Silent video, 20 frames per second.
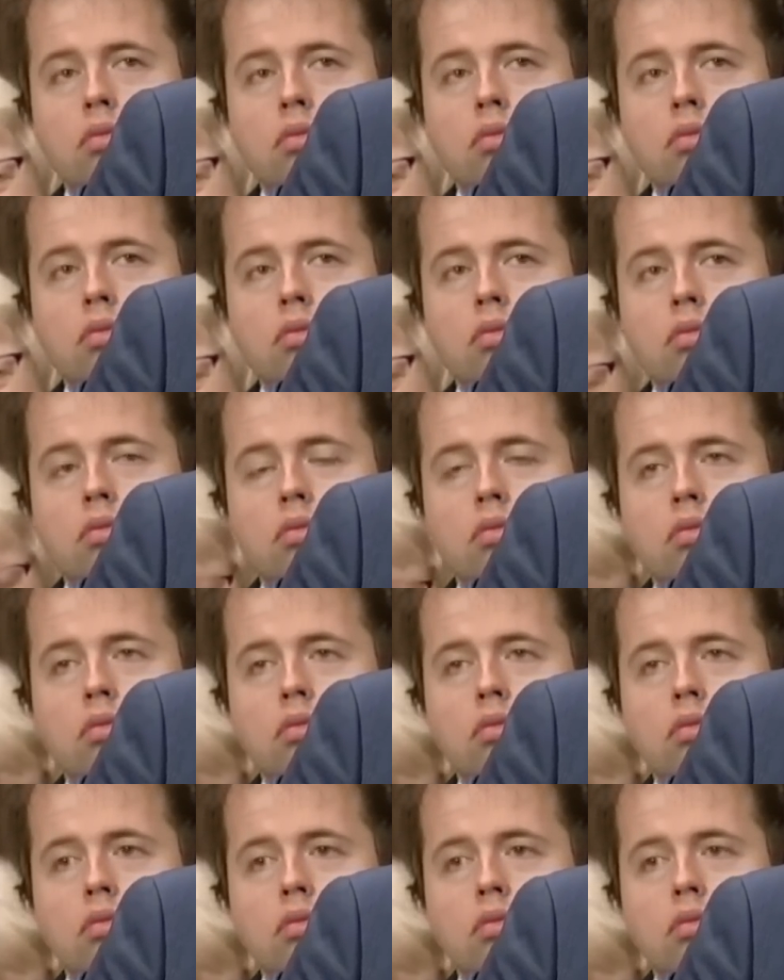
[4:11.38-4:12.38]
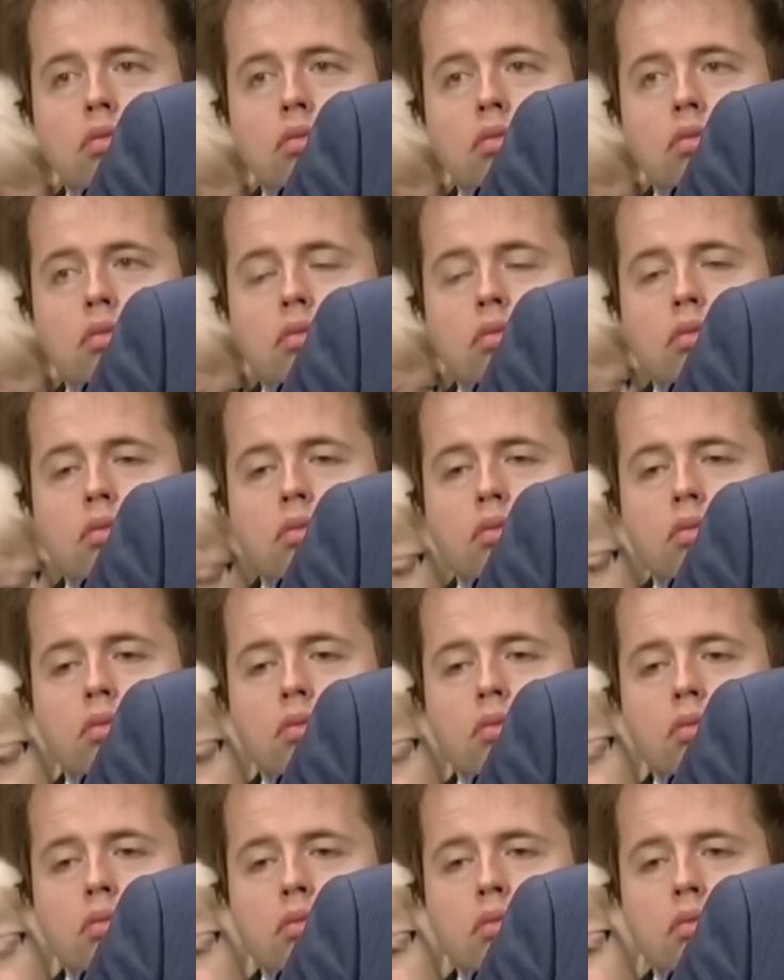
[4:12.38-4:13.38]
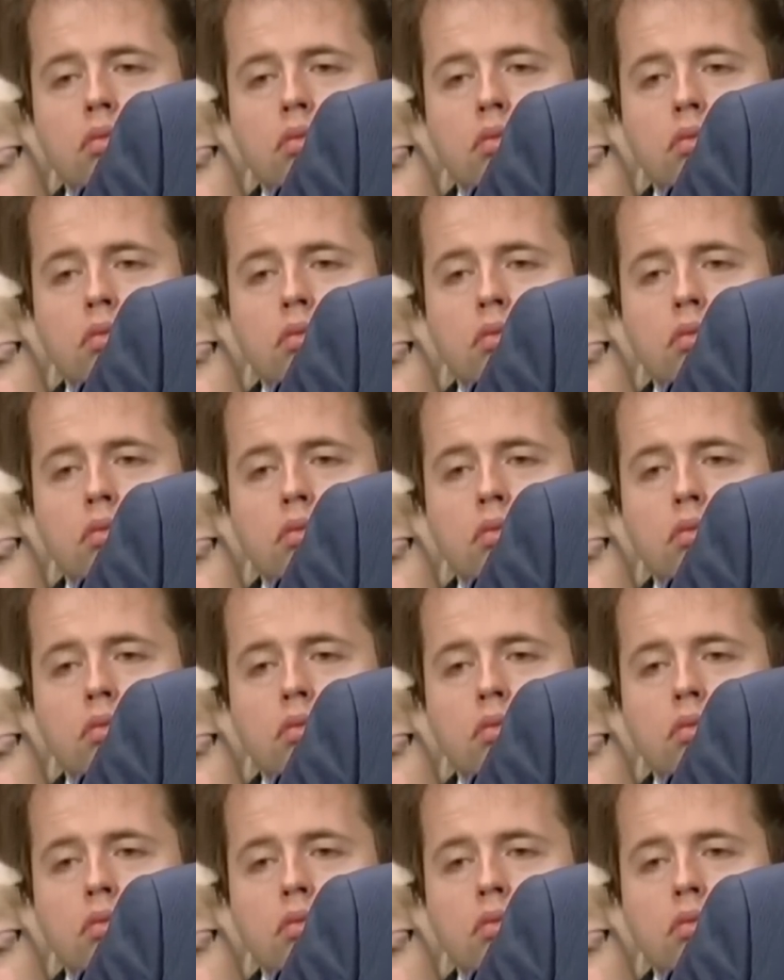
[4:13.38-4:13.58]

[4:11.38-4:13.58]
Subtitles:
(silent)